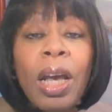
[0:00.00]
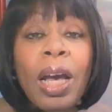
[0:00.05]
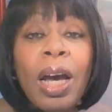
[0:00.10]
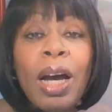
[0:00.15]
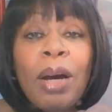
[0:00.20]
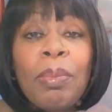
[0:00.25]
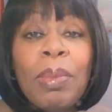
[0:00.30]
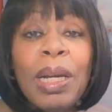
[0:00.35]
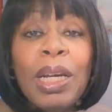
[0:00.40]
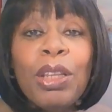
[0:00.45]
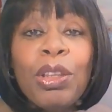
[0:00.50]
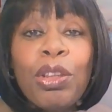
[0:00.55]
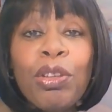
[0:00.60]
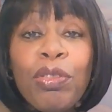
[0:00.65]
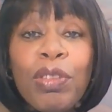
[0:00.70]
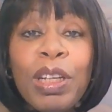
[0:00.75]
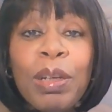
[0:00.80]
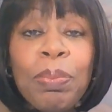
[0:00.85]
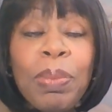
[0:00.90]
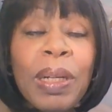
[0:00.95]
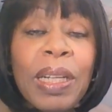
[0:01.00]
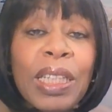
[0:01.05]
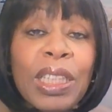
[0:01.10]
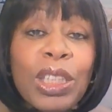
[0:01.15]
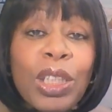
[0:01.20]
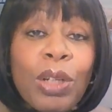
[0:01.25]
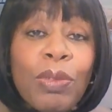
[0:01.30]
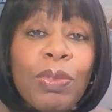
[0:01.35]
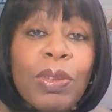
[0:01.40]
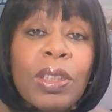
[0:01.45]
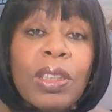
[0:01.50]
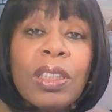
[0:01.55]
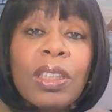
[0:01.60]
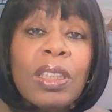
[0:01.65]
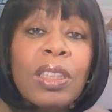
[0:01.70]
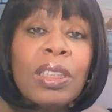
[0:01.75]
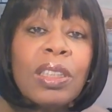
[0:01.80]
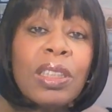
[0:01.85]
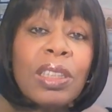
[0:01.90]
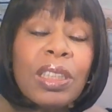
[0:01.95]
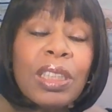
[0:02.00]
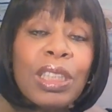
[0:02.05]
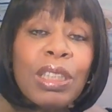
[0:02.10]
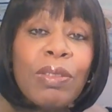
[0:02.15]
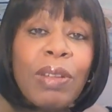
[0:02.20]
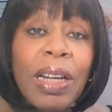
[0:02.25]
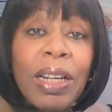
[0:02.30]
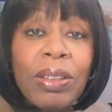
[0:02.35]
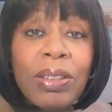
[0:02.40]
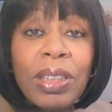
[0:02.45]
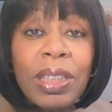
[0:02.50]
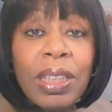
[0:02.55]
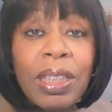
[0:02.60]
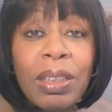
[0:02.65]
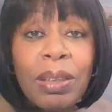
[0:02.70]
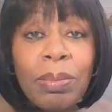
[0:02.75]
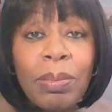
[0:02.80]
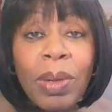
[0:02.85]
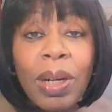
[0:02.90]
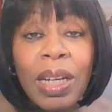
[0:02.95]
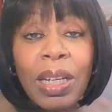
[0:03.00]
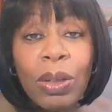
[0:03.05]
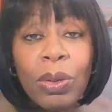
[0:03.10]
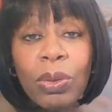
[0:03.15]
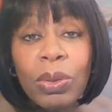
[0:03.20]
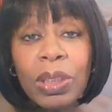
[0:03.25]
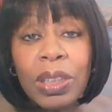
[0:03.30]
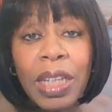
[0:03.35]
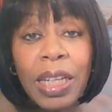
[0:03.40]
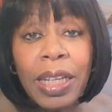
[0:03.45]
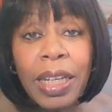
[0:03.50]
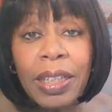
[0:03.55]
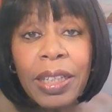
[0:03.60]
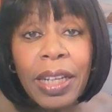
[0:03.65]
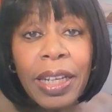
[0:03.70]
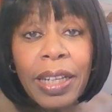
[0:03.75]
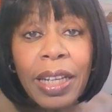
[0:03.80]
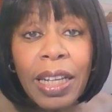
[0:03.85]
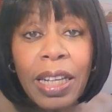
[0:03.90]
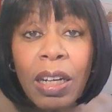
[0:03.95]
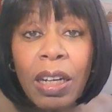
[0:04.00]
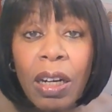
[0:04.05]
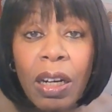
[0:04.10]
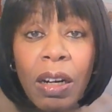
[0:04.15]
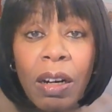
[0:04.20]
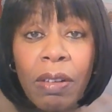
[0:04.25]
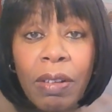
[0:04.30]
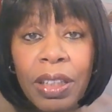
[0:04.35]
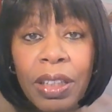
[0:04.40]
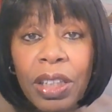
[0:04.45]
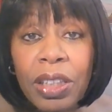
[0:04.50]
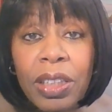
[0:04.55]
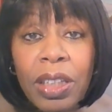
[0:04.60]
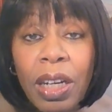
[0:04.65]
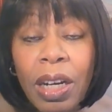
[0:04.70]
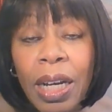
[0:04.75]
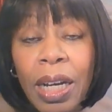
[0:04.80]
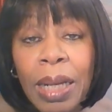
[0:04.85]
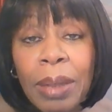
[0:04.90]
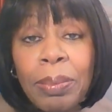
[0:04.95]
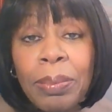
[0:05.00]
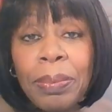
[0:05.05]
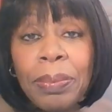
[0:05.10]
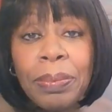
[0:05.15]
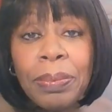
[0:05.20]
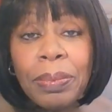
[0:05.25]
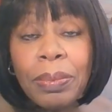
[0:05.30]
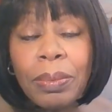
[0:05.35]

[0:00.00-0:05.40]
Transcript: I mean, three police officers surrounding my little dege dege car at the time.